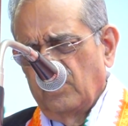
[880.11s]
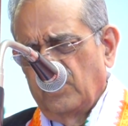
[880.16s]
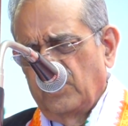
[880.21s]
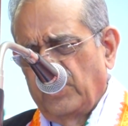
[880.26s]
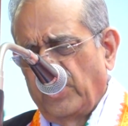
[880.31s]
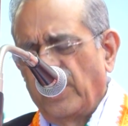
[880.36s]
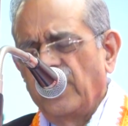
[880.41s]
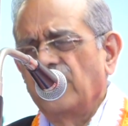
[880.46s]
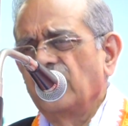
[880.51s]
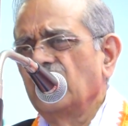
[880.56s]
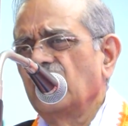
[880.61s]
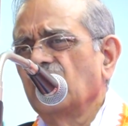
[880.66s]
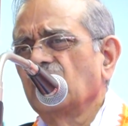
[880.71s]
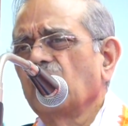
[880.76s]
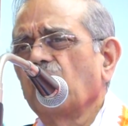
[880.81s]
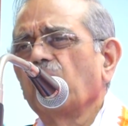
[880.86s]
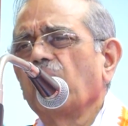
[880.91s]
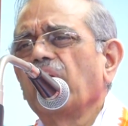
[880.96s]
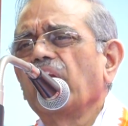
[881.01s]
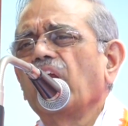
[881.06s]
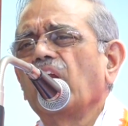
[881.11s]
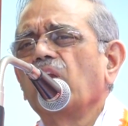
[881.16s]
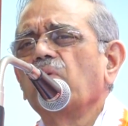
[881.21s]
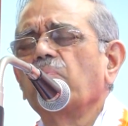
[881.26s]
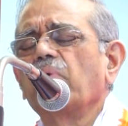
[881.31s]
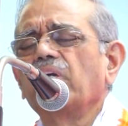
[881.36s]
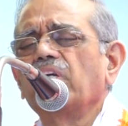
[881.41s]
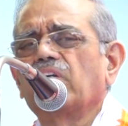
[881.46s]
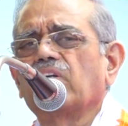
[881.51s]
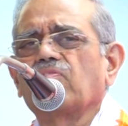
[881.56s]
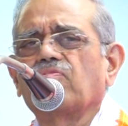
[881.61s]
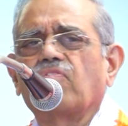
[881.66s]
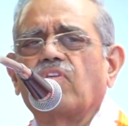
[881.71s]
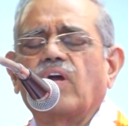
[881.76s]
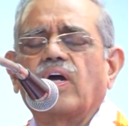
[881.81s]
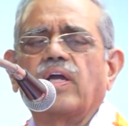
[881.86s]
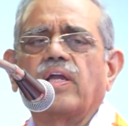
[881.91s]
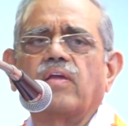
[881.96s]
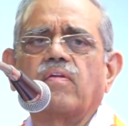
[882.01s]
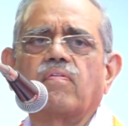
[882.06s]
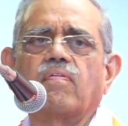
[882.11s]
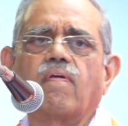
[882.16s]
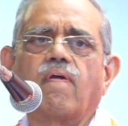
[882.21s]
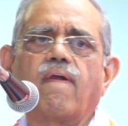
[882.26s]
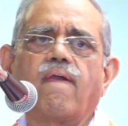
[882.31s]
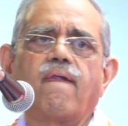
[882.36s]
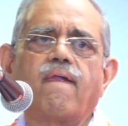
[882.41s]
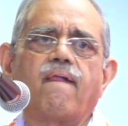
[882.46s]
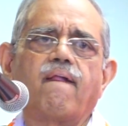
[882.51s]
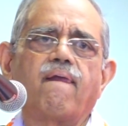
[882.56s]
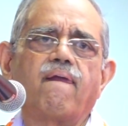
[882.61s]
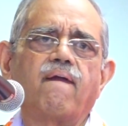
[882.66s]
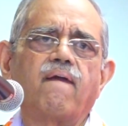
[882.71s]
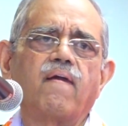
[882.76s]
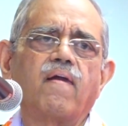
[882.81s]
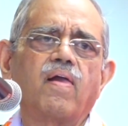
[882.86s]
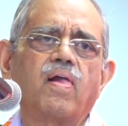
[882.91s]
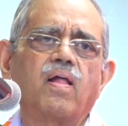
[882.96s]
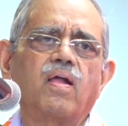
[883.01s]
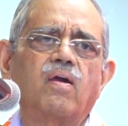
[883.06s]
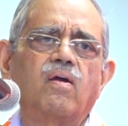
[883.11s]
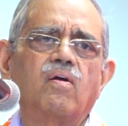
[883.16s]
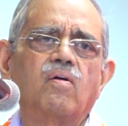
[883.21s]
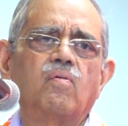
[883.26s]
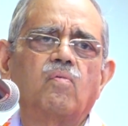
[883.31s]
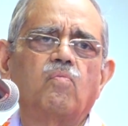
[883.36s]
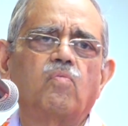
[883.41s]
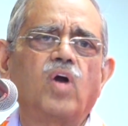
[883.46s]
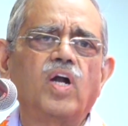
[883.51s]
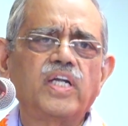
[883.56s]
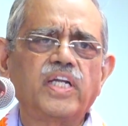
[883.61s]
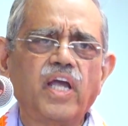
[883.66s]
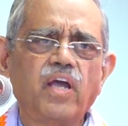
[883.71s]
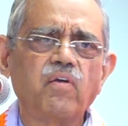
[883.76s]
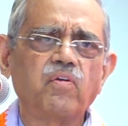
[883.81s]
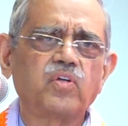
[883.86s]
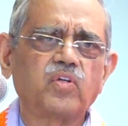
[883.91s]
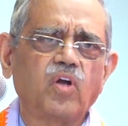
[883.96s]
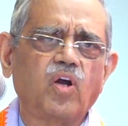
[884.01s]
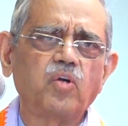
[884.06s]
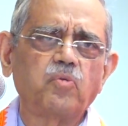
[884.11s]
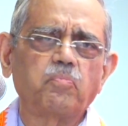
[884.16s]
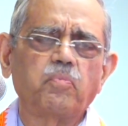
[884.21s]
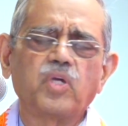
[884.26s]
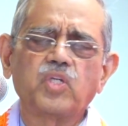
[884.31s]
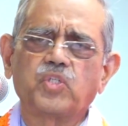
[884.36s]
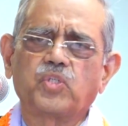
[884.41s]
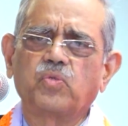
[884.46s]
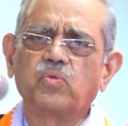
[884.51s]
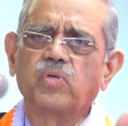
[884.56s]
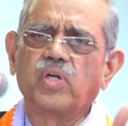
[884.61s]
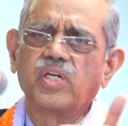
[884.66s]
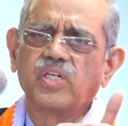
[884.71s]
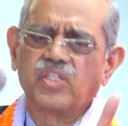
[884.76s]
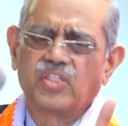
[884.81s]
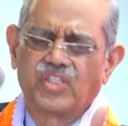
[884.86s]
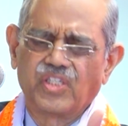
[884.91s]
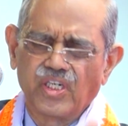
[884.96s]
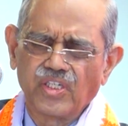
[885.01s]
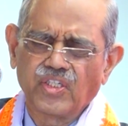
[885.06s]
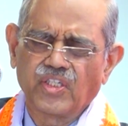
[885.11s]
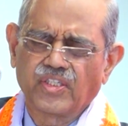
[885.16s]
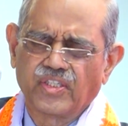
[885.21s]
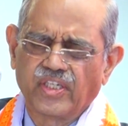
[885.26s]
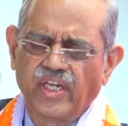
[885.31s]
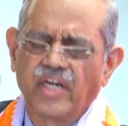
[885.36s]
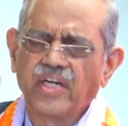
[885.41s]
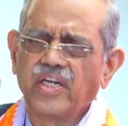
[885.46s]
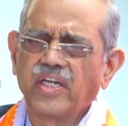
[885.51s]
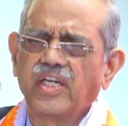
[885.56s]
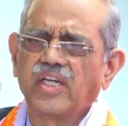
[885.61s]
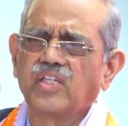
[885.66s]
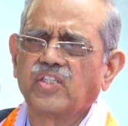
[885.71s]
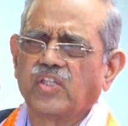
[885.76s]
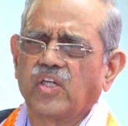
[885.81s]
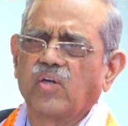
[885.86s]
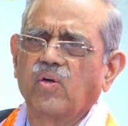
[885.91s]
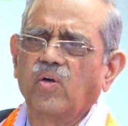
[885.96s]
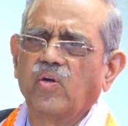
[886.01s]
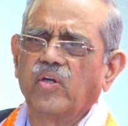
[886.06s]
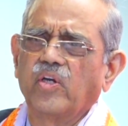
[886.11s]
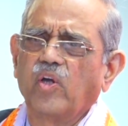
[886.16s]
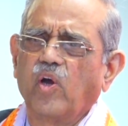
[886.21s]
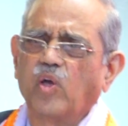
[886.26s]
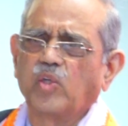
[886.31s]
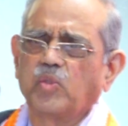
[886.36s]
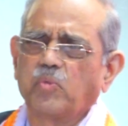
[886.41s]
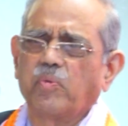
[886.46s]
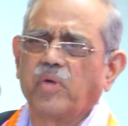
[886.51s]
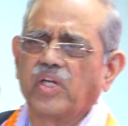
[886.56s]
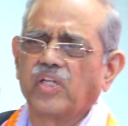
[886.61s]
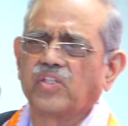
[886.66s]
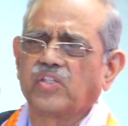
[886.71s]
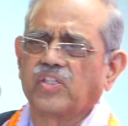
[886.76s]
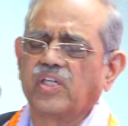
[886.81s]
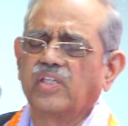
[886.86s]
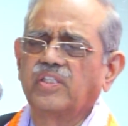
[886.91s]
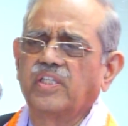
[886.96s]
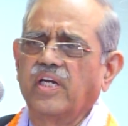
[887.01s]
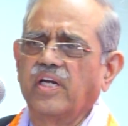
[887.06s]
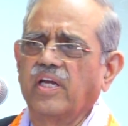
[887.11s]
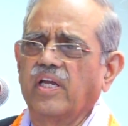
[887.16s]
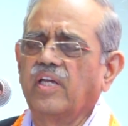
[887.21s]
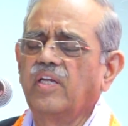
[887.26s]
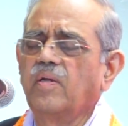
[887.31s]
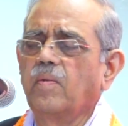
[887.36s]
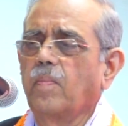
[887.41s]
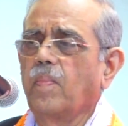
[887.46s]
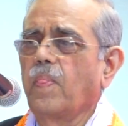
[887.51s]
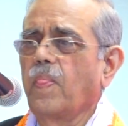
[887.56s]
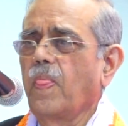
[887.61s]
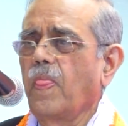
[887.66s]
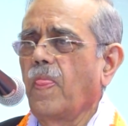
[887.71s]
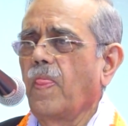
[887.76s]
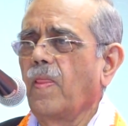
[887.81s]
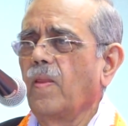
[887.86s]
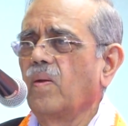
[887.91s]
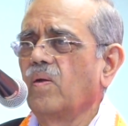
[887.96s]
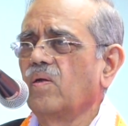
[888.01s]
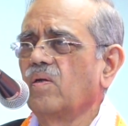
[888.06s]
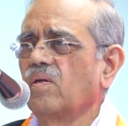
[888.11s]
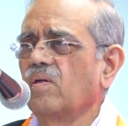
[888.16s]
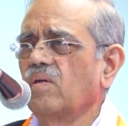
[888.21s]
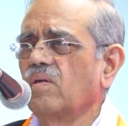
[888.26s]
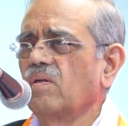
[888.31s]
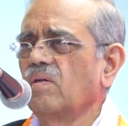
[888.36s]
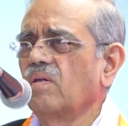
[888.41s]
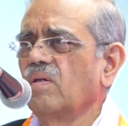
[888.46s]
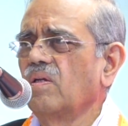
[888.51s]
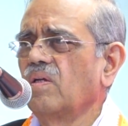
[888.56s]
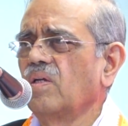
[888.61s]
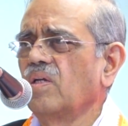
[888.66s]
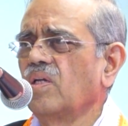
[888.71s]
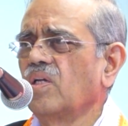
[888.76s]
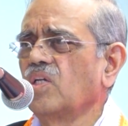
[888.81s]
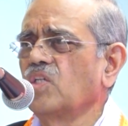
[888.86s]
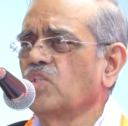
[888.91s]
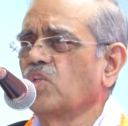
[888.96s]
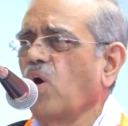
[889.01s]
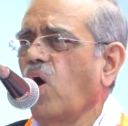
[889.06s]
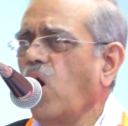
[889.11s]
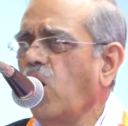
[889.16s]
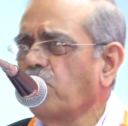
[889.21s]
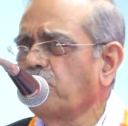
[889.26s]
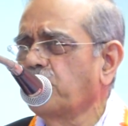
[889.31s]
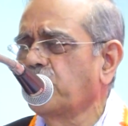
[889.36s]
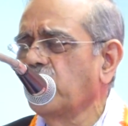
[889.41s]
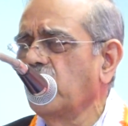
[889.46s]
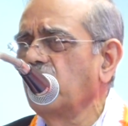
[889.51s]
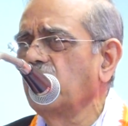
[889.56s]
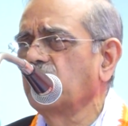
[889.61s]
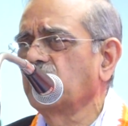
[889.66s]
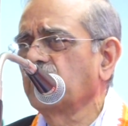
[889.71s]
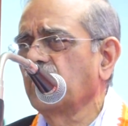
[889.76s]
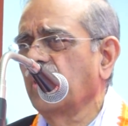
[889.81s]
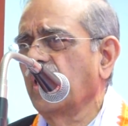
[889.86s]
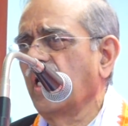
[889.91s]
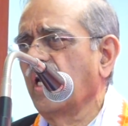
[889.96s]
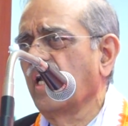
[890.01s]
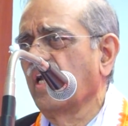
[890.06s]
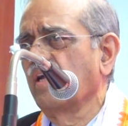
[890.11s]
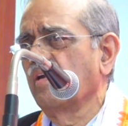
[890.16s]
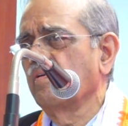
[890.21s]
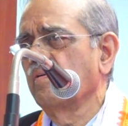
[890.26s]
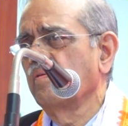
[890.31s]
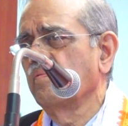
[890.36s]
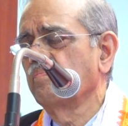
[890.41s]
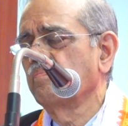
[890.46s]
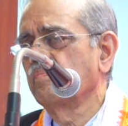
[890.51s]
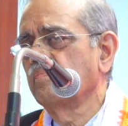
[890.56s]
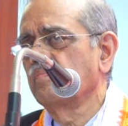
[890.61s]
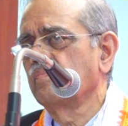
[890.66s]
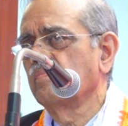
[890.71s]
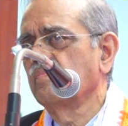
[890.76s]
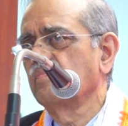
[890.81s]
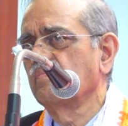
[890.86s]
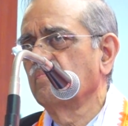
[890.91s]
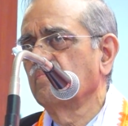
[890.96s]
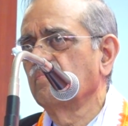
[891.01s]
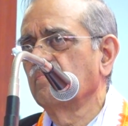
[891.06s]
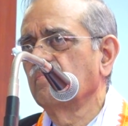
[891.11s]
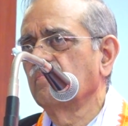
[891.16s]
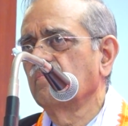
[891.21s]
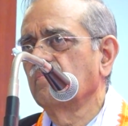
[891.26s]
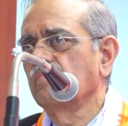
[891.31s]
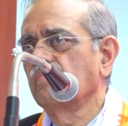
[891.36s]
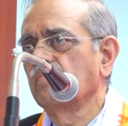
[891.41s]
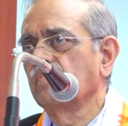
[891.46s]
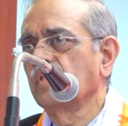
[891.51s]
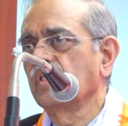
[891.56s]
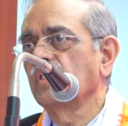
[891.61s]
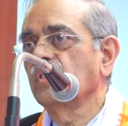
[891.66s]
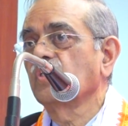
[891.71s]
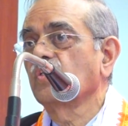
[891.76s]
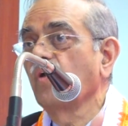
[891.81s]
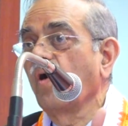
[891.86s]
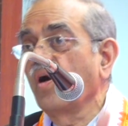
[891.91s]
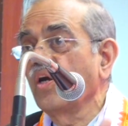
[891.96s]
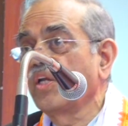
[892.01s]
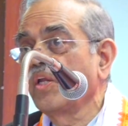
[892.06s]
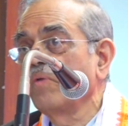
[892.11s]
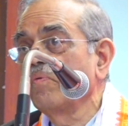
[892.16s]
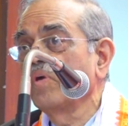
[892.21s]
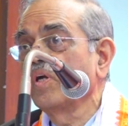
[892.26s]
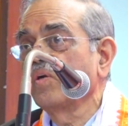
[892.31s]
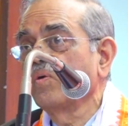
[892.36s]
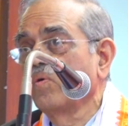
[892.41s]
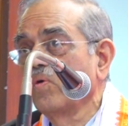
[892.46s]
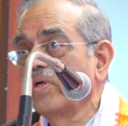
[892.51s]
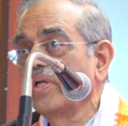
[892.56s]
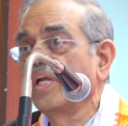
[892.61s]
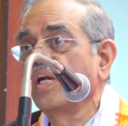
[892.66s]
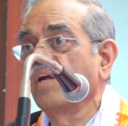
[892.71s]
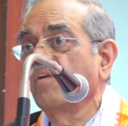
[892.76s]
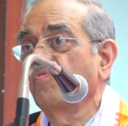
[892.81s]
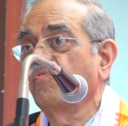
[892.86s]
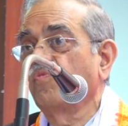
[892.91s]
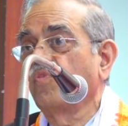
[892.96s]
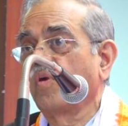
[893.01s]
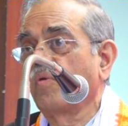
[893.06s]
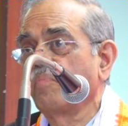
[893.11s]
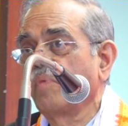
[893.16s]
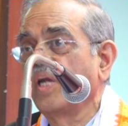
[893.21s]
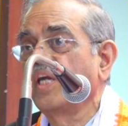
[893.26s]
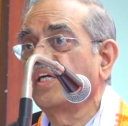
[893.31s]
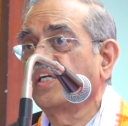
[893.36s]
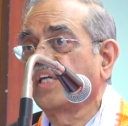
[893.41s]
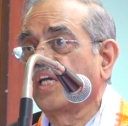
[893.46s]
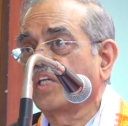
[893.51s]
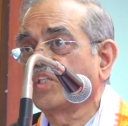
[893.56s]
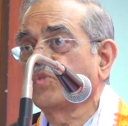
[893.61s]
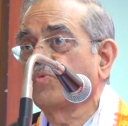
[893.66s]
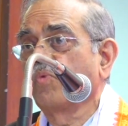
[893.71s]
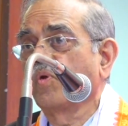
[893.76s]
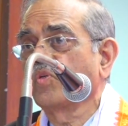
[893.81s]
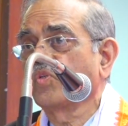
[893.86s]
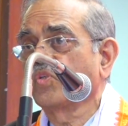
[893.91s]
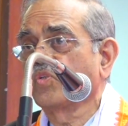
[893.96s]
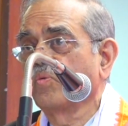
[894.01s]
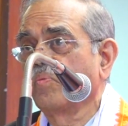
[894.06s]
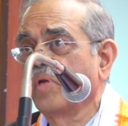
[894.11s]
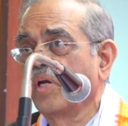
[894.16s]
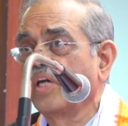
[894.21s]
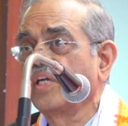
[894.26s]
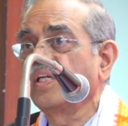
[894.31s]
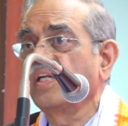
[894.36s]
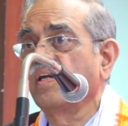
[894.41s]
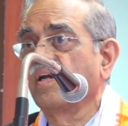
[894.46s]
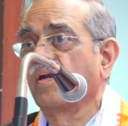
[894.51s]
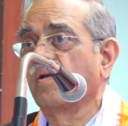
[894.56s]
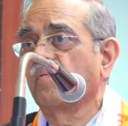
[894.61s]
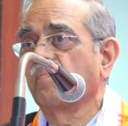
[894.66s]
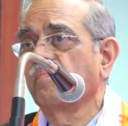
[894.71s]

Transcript: Change is the very element of life. What I have taught my students just 10 years ago in orthopedic surgery is obsolete today. Is not even good enough for many textbooks to be written.